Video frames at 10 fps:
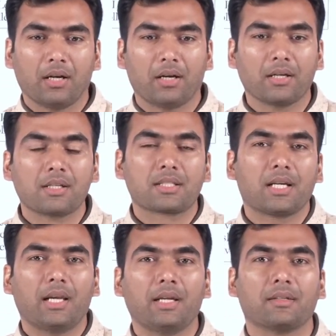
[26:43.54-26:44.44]
his
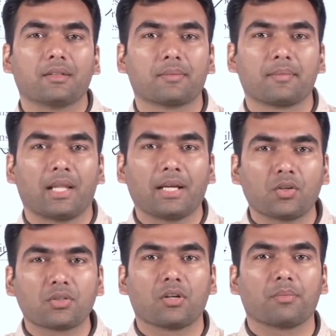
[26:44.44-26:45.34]
colleague, like
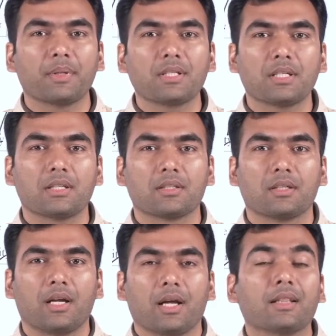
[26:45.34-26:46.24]
council of minister,
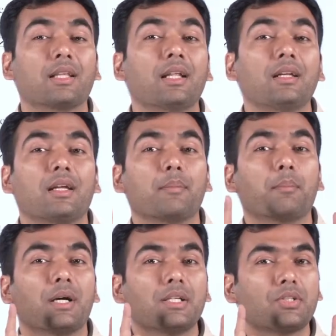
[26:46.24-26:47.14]
then he
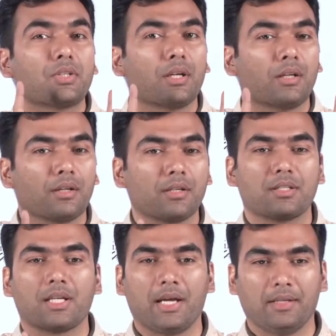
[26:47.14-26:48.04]
must
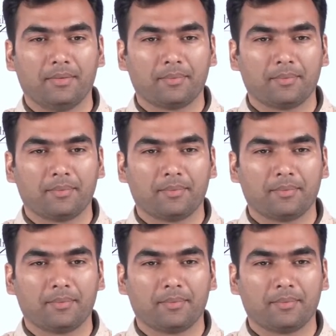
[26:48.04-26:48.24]
resign.